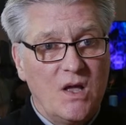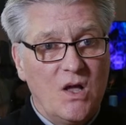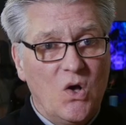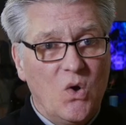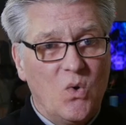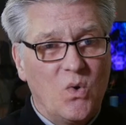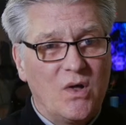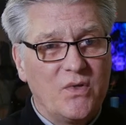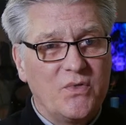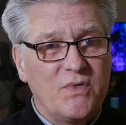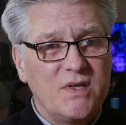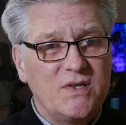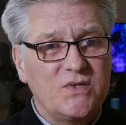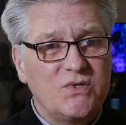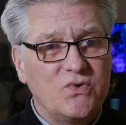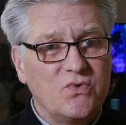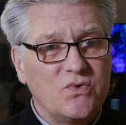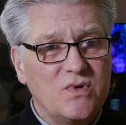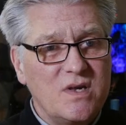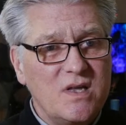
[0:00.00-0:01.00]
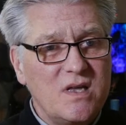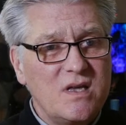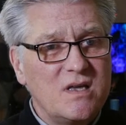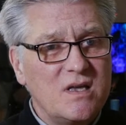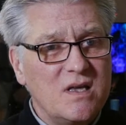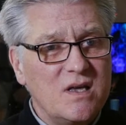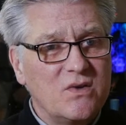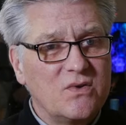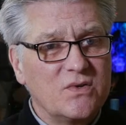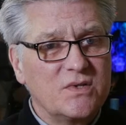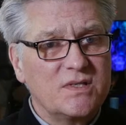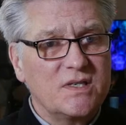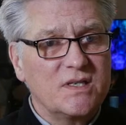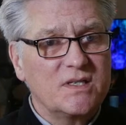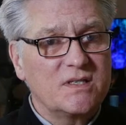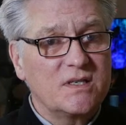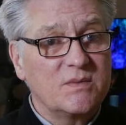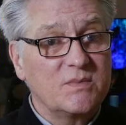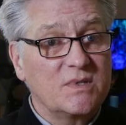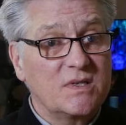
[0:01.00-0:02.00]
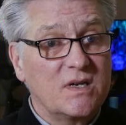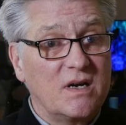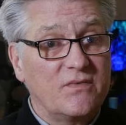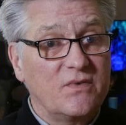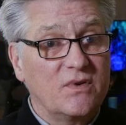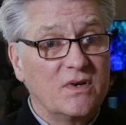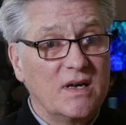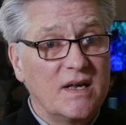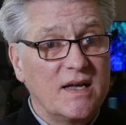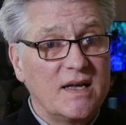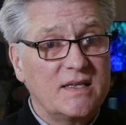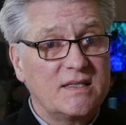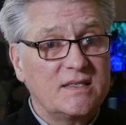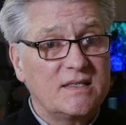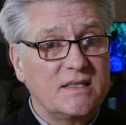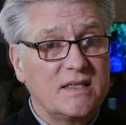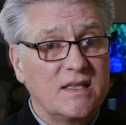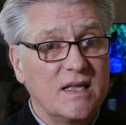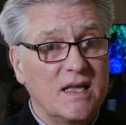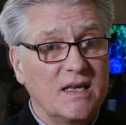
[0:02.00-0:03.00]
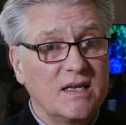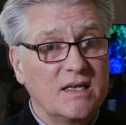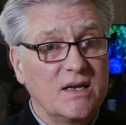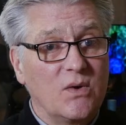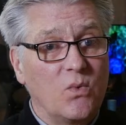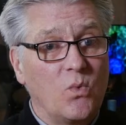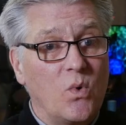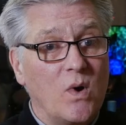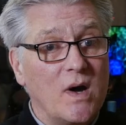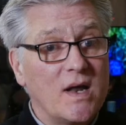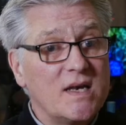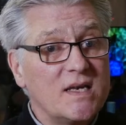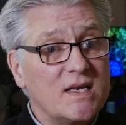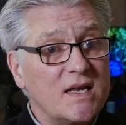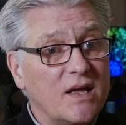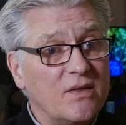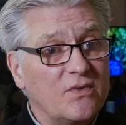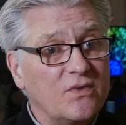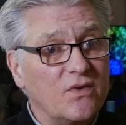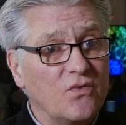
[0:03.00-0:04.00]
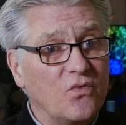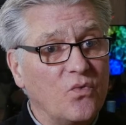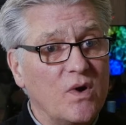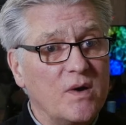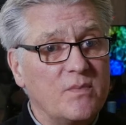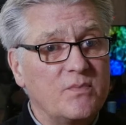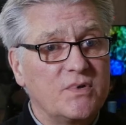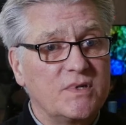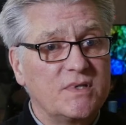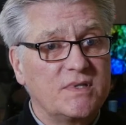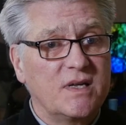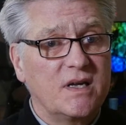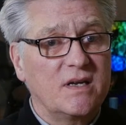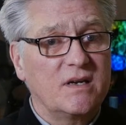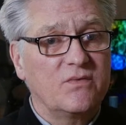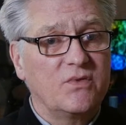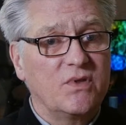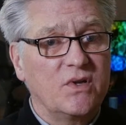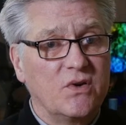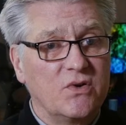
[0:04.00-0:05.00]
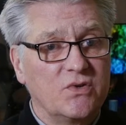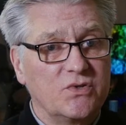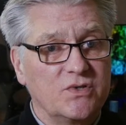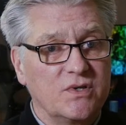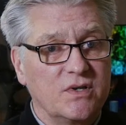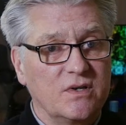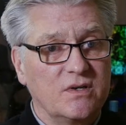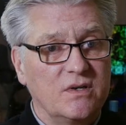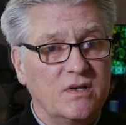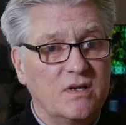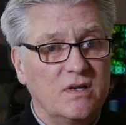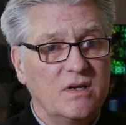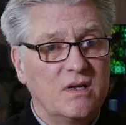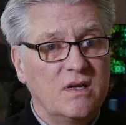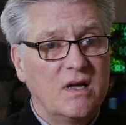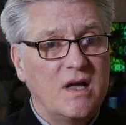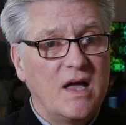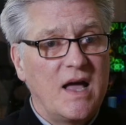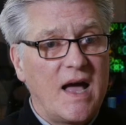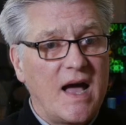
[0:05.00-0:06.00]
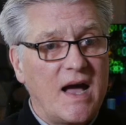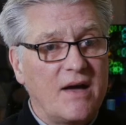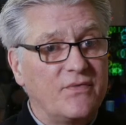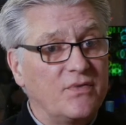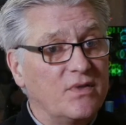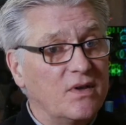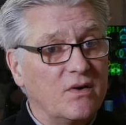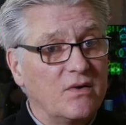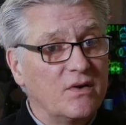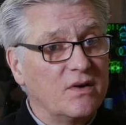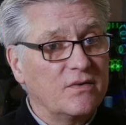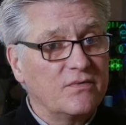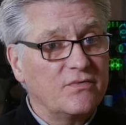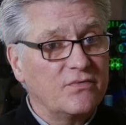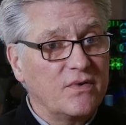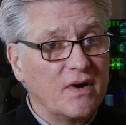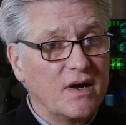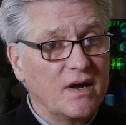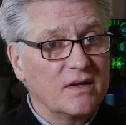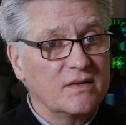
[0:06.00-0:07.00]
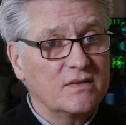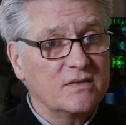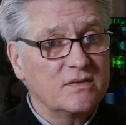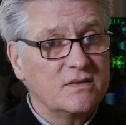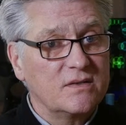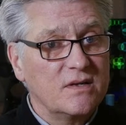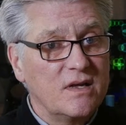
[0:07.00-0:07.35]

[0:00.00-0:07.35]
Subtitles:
While these unique ecosystems cover less than 0.1% of the ocean, half the area of France,